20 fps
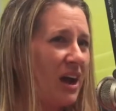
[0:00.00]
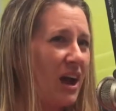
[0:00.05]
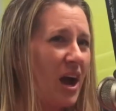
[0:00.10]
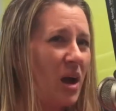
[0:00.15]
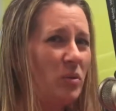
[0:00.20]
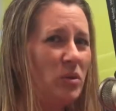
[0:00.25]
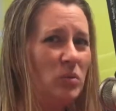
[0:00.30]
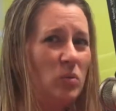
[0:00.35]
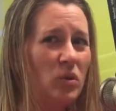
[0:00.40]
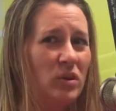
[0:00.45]

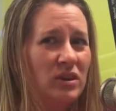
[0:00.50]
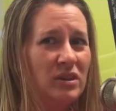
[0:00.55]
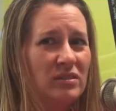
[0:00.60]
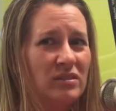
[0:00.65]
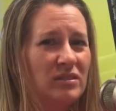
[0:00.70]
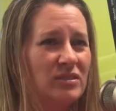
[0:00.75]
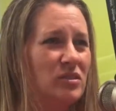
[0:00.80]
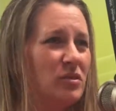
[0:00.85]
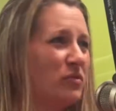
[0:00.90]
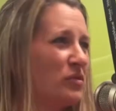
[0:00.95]
I would
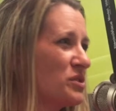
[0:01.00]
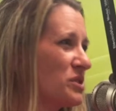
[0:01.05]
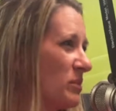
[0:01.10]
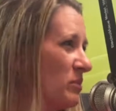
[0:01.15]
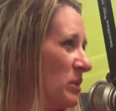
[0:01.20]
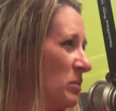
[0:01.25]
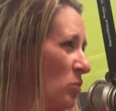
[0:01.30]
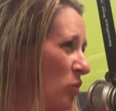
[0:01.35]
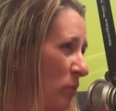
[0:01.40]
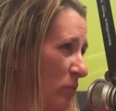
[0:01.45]
want to look for
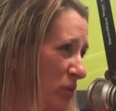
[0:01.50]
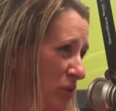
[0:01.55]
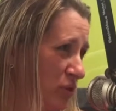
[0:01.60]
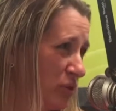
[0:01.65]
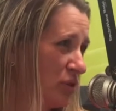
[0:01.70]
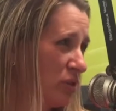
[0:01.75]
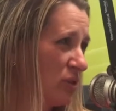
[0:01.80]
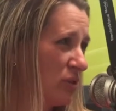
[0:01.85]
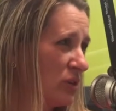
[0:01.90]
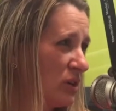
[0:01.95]
something more
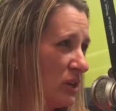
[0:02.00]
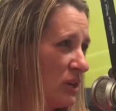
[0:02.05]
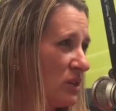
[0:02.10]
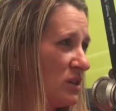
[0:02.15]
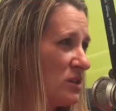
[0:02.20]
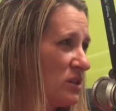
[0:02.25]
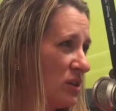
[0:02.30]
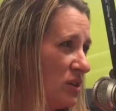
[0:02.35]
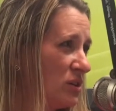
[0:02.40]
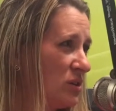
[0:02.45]
pure
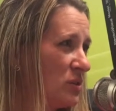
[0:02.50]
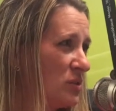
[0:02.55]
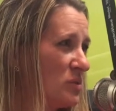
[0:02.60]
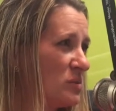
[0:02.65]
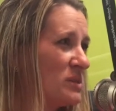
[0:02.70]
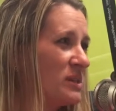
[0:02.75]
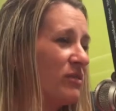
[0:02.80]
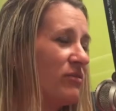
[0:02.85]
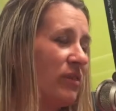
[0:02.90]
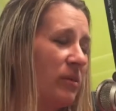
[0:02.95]
to
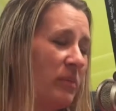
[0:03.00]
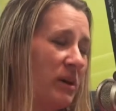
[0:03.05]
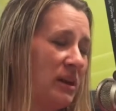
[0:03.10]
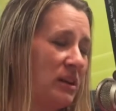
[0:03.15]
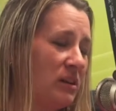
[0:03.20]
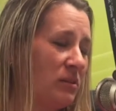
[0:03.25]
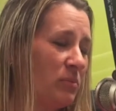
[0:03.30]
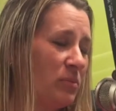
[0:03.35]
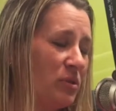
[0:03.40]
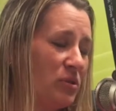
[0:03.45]
use if I'm
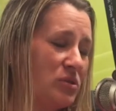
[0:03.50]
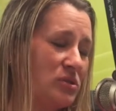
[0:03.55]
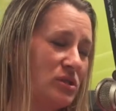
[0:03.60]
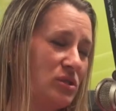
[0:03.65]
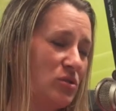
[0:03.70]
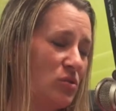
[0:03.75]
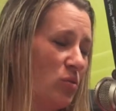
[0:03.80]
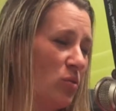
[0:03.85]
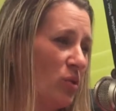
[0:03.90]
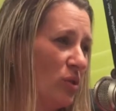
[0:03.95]
adding a pure
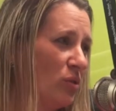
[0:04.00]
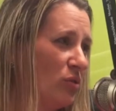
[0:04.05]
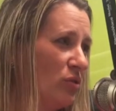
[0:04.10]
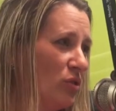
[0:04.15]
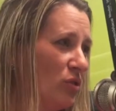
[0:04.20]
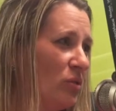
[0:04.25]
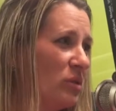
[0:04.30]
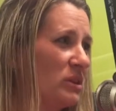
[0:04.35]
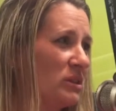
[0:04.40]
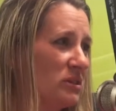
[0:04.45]
essential oil
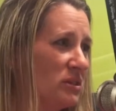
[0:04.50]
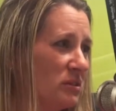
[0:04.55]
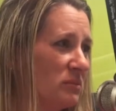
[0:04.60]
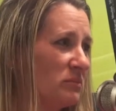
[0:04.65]
to it.